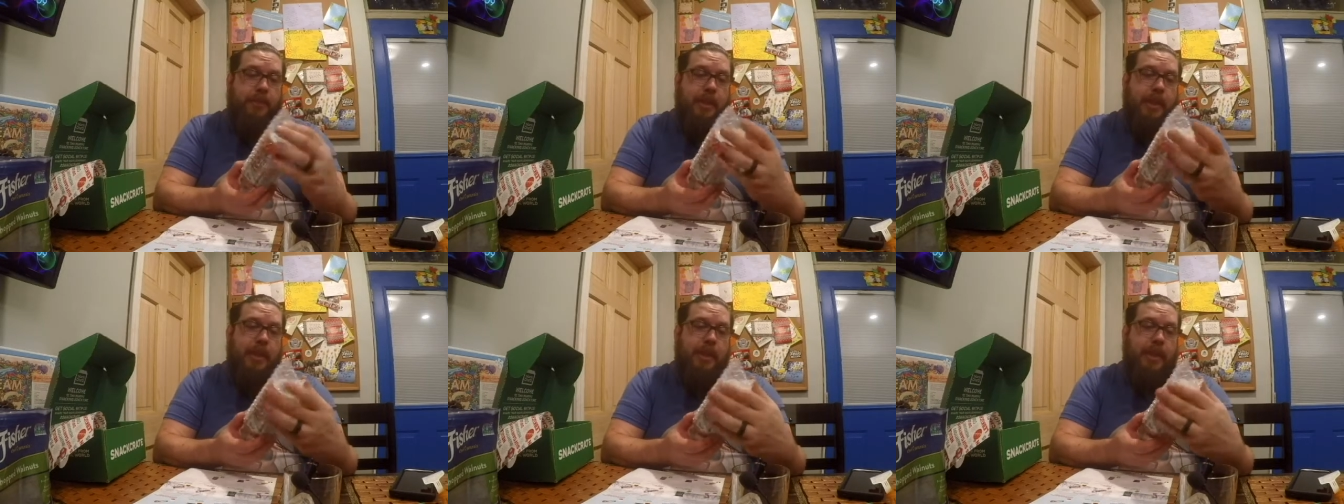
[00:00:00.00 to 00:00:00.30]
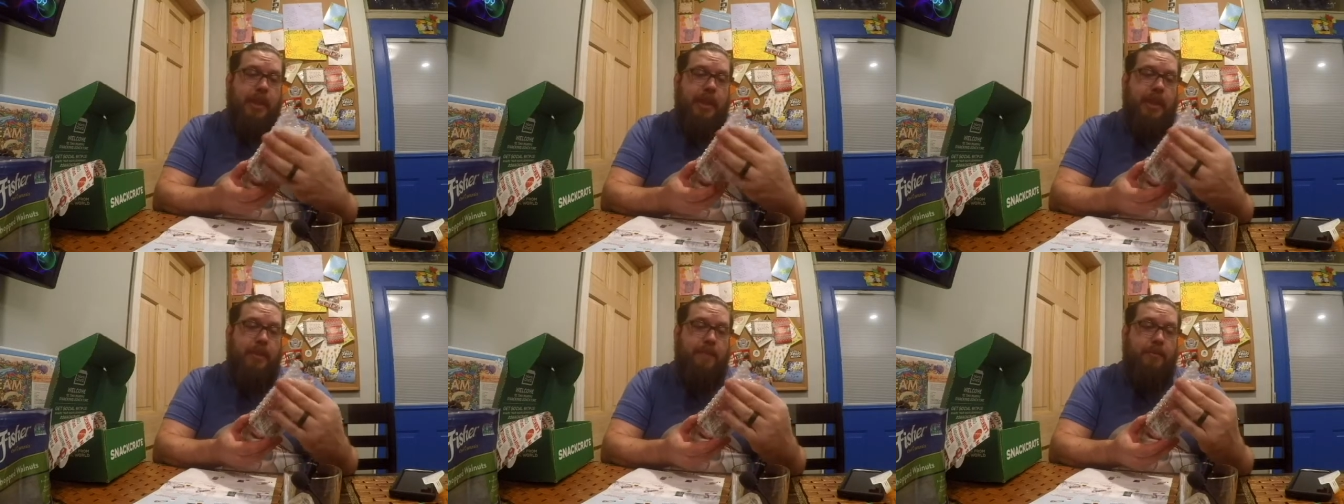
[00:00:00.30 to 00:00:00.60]
And
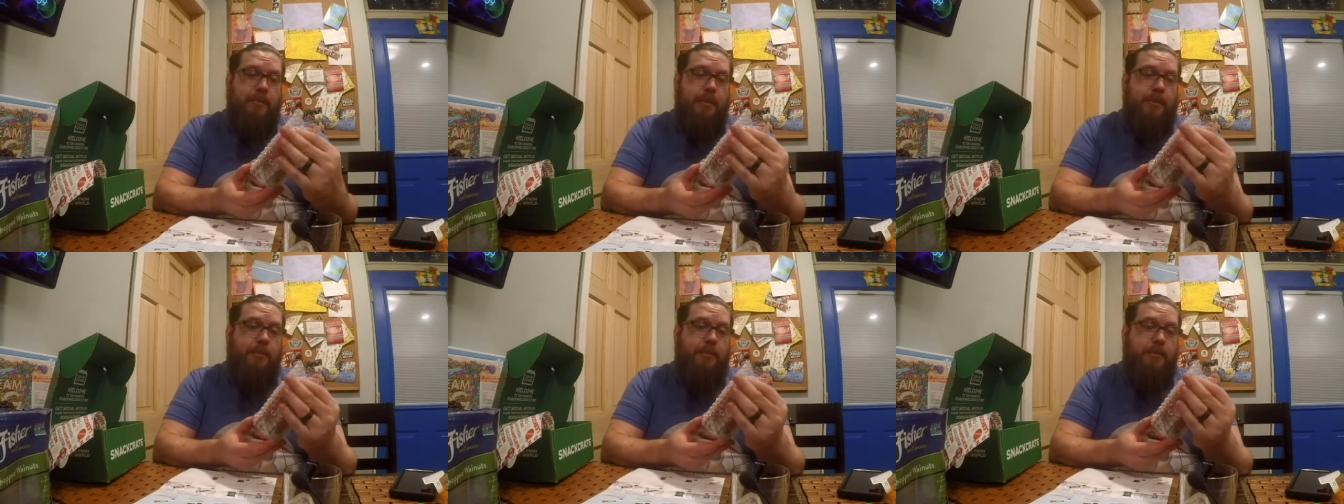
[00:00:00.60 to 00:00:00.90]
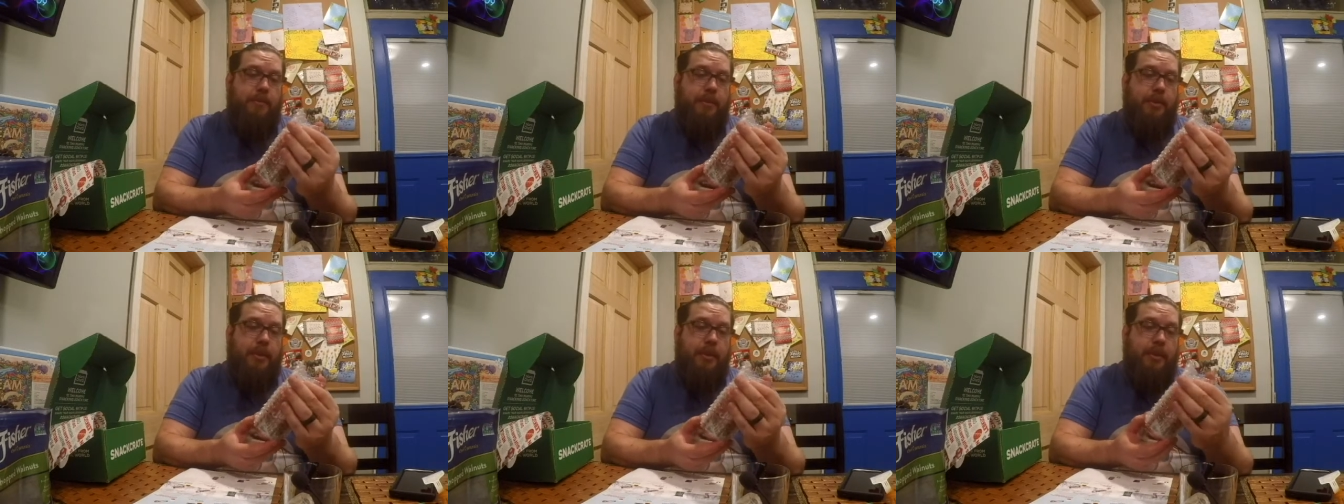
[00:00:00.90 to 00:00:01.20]
they have one
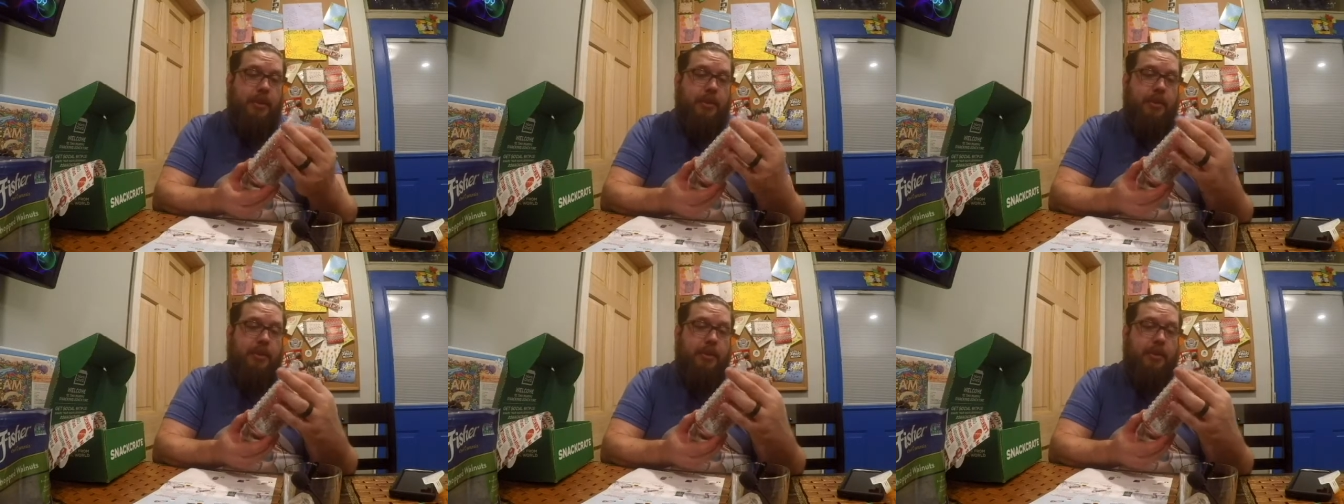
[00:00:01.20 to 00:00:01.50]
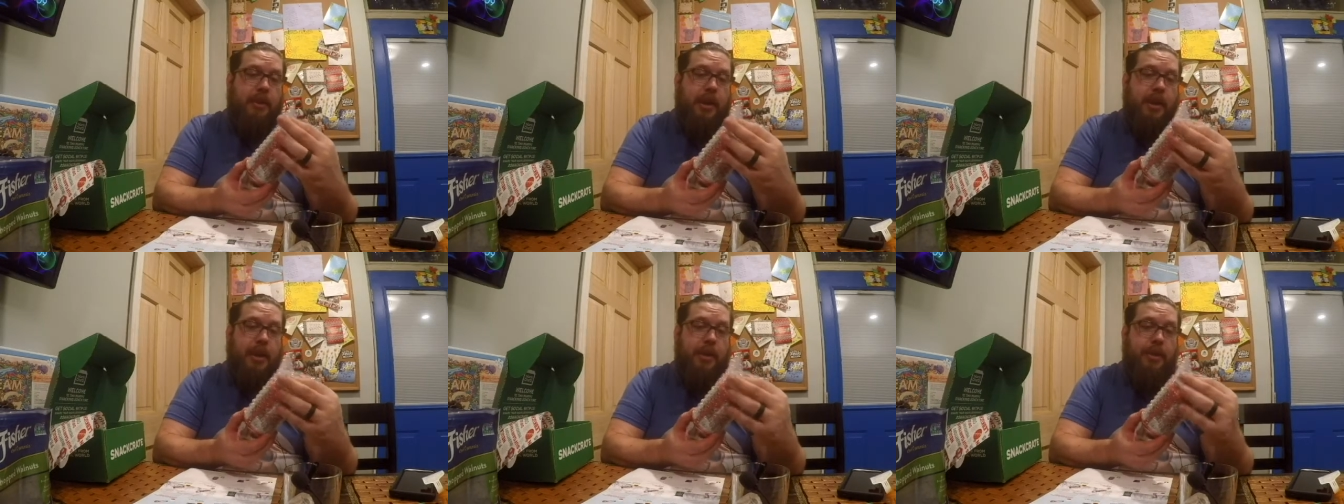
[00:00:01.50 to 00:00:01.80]
for the
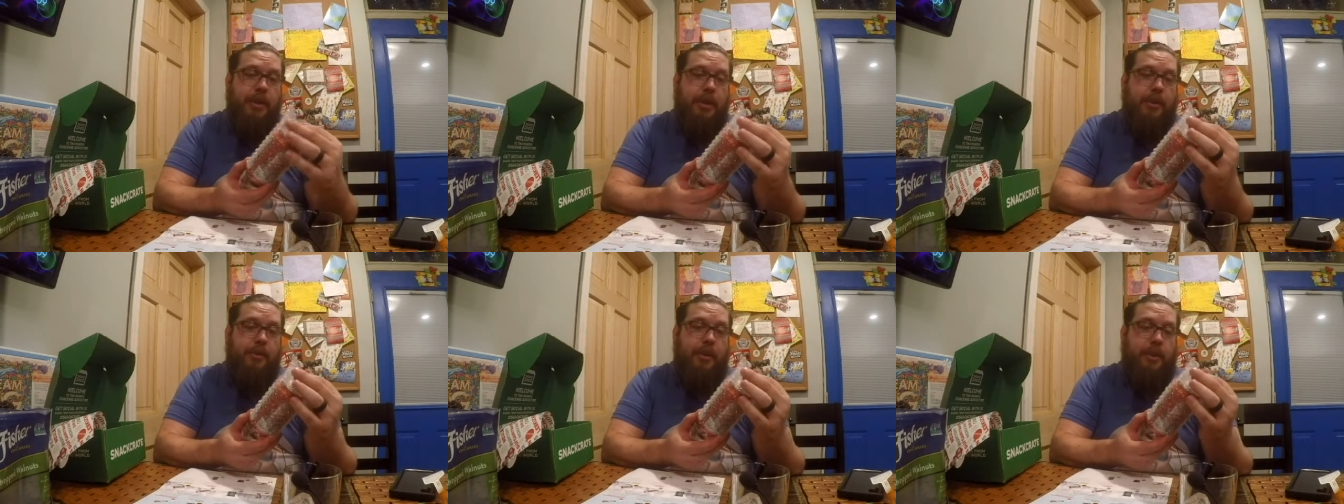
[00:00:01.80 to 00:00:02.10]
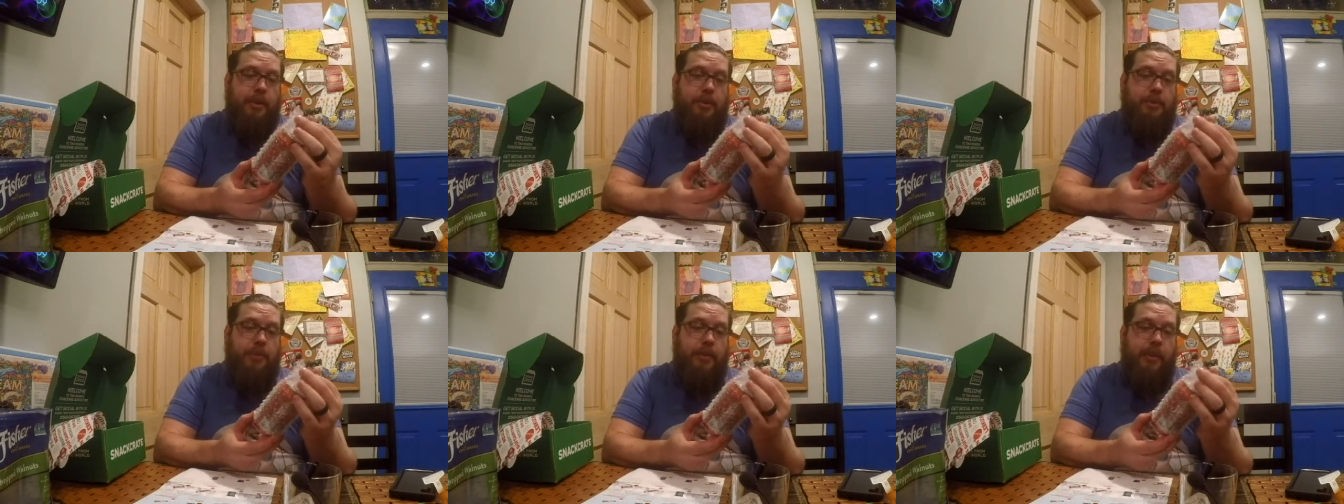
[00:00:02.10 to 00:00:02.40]
holiday
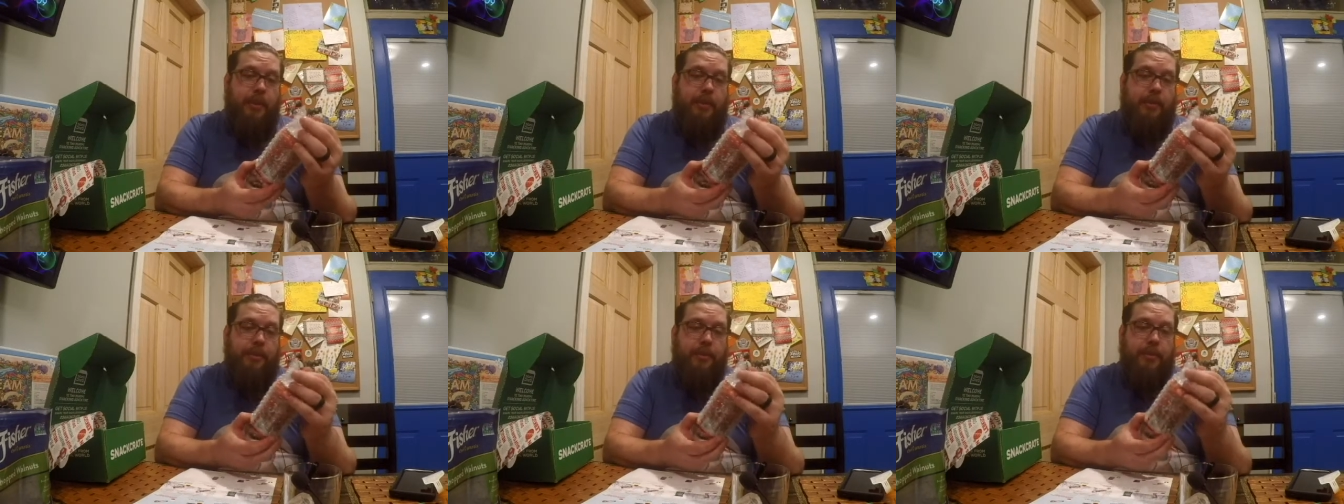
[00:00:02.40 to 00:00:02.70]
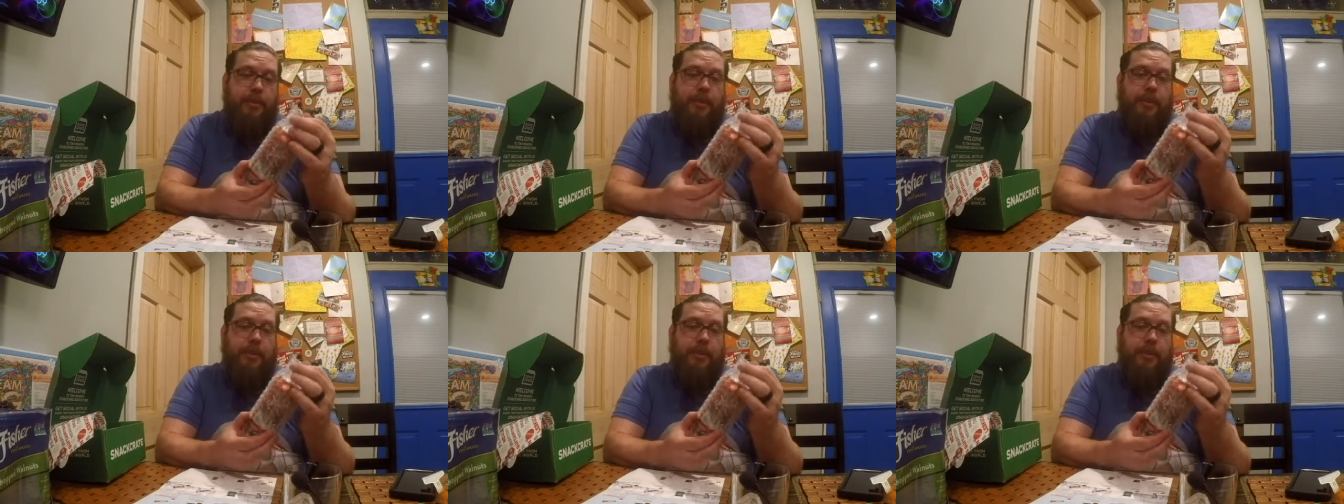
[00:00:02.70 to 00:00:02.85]
crate as well.